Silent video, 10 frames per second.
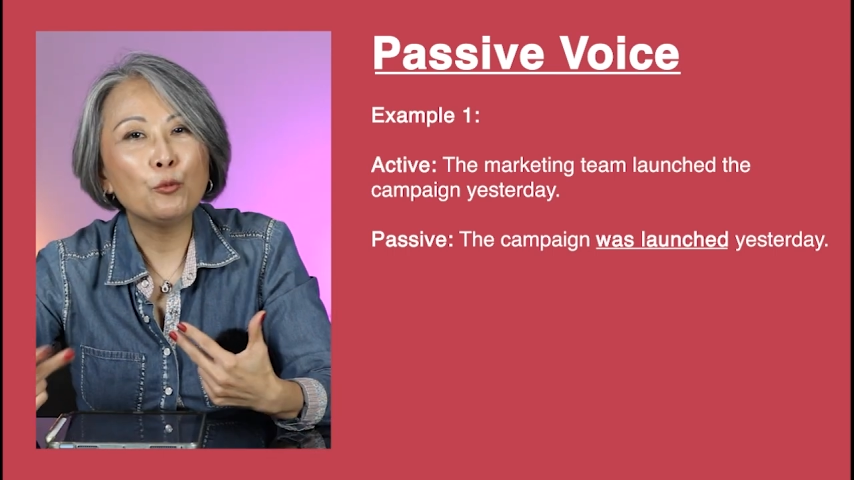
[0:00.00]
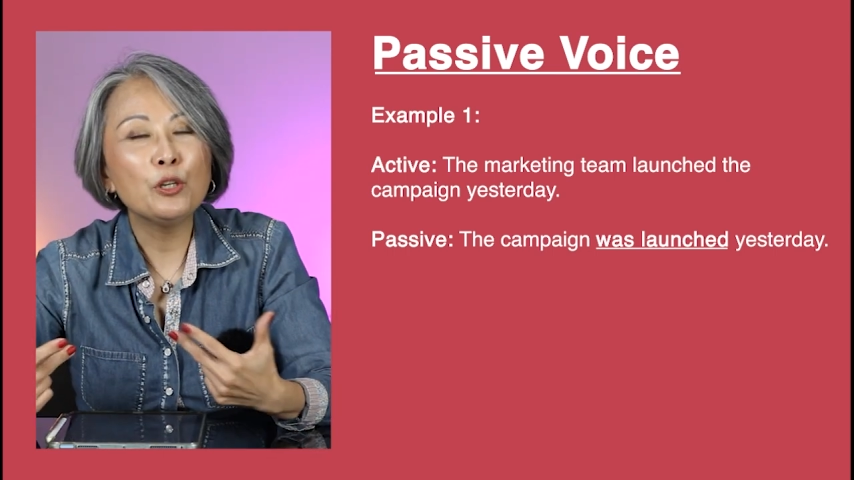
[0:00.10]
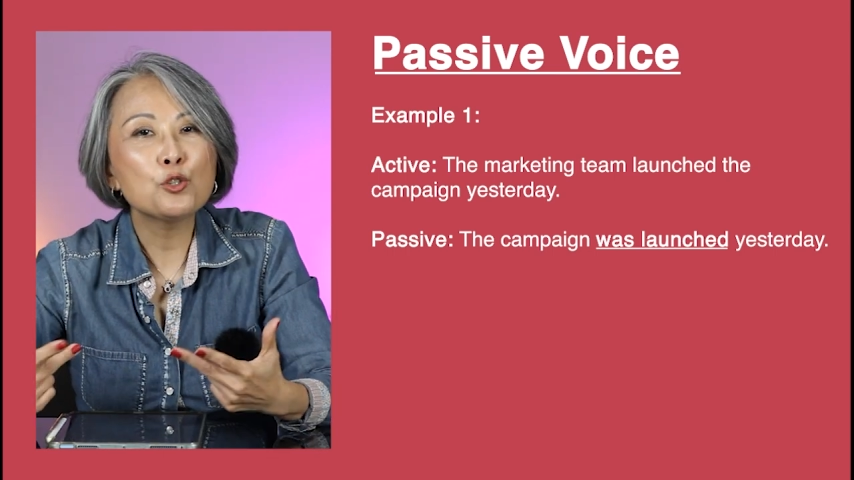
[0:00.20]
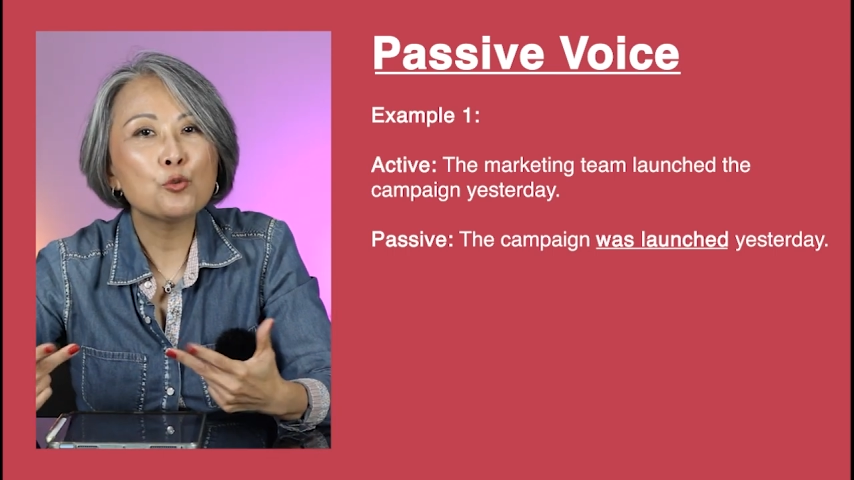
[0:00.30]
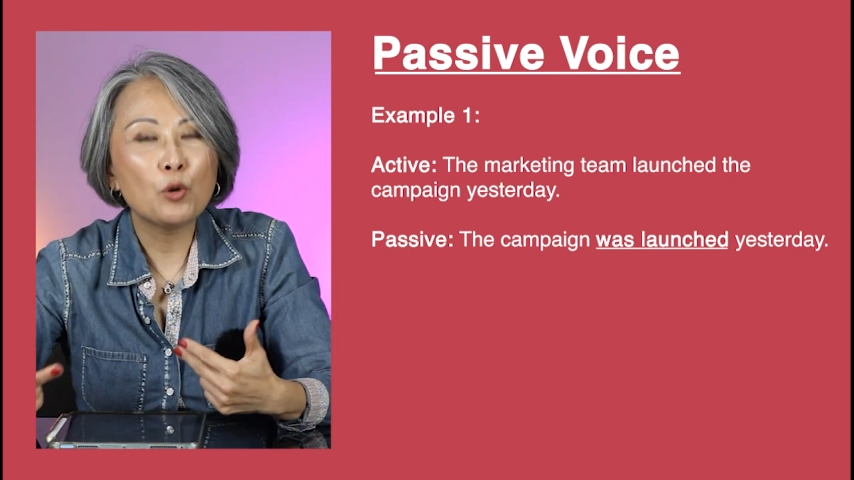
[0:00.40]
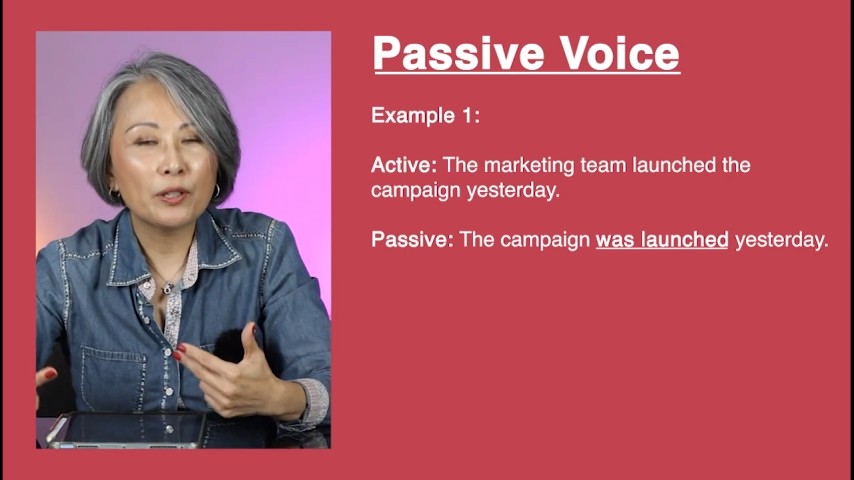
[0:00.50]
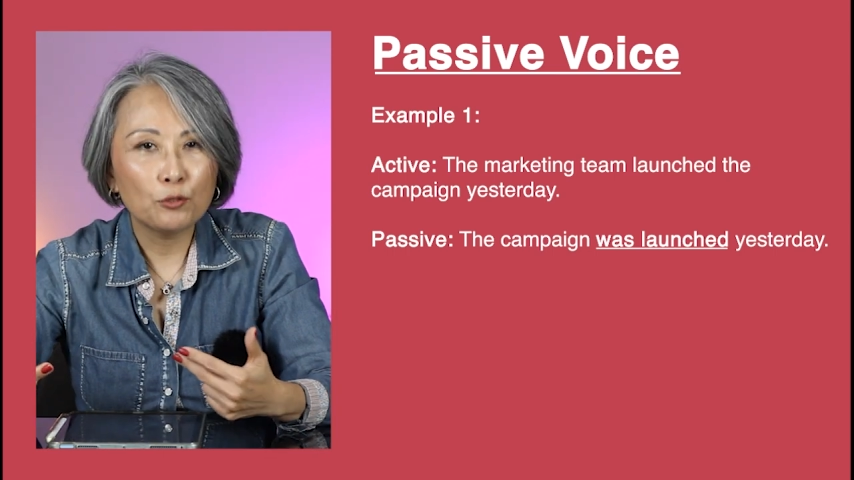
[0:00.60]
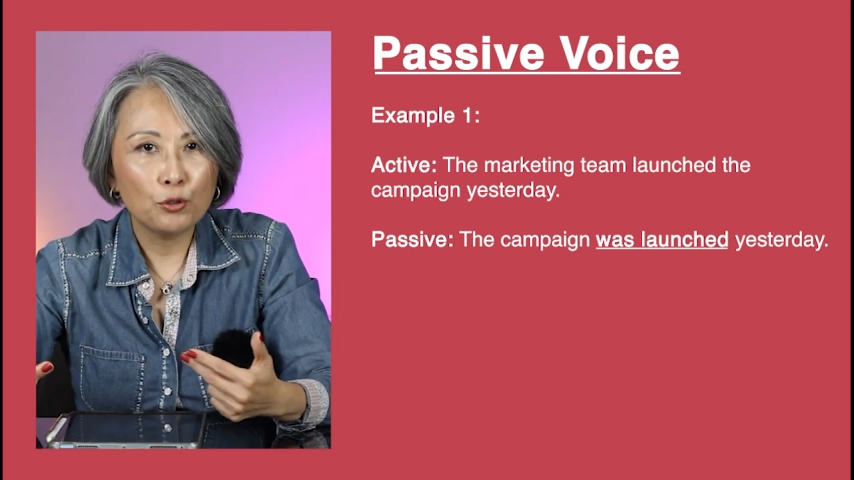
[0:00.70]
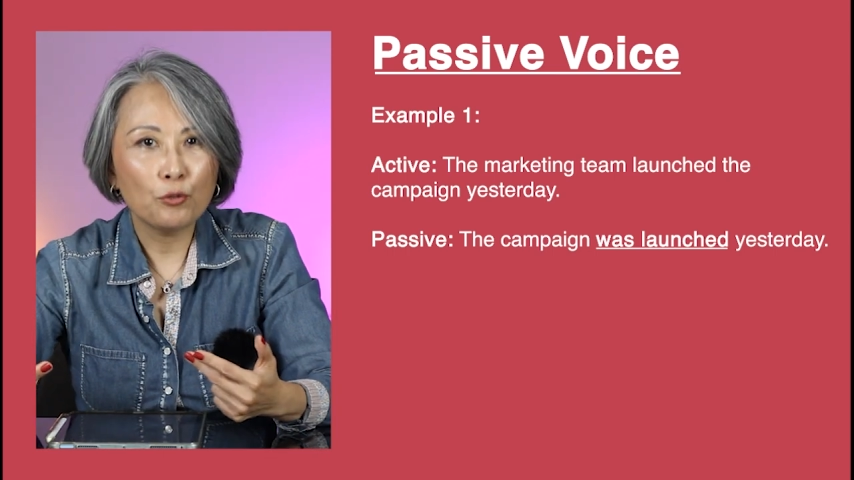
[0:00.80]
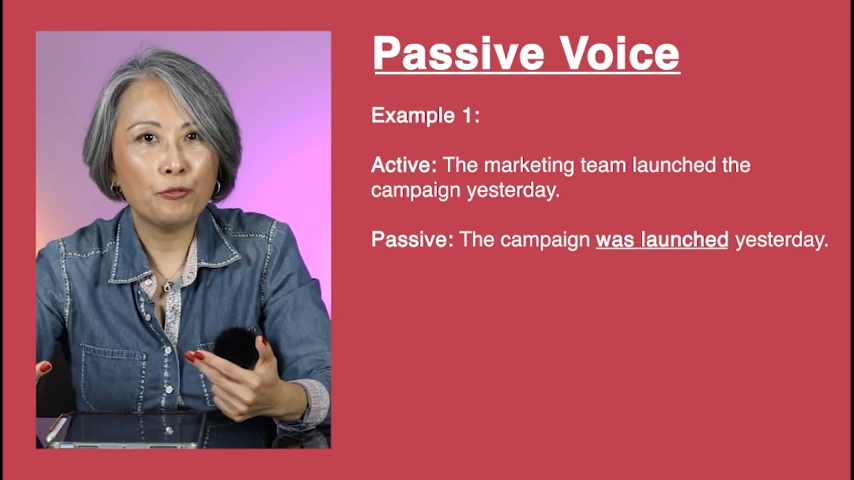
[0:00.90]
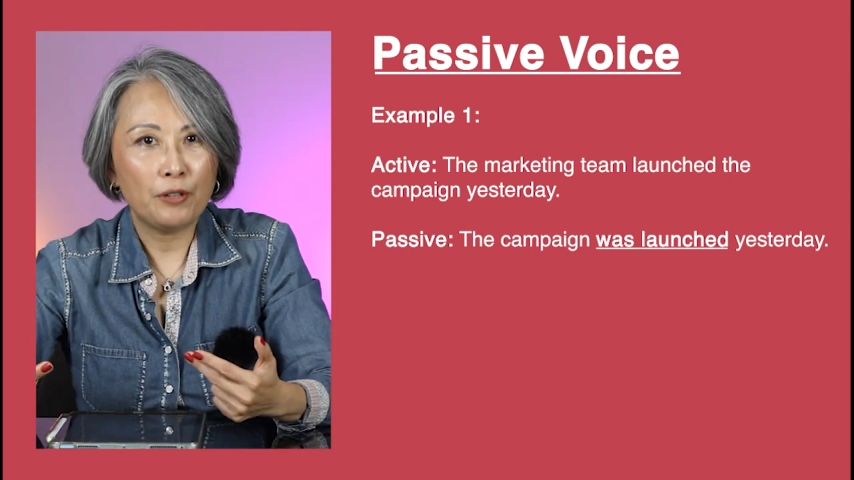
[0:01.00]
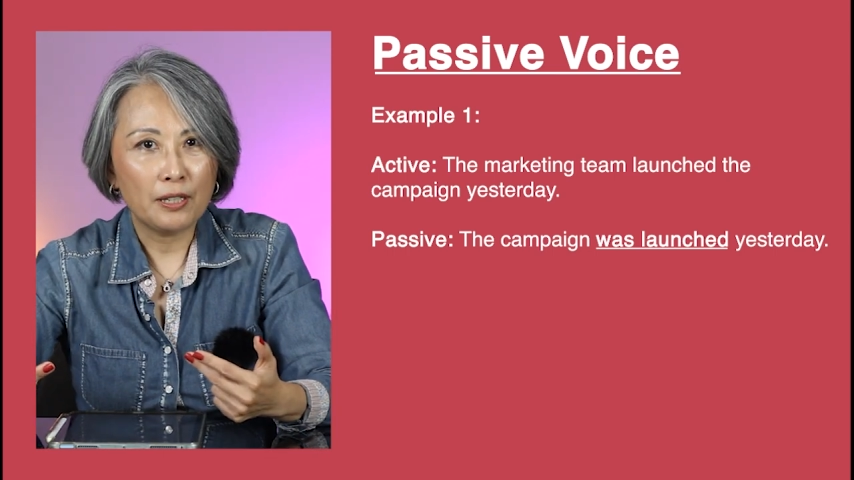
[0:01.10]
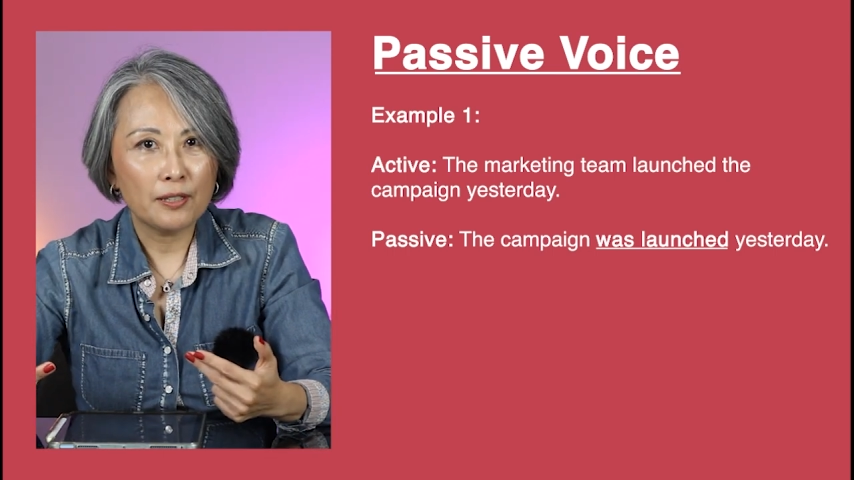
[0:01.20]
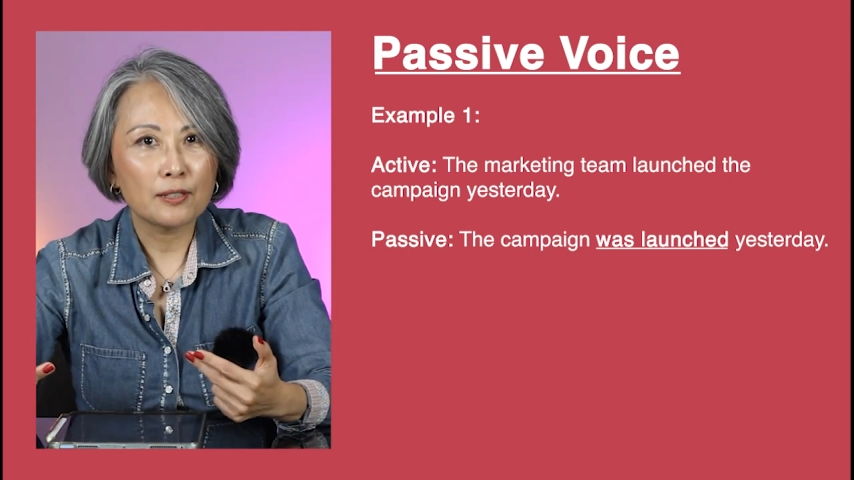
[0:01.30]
Which one do you think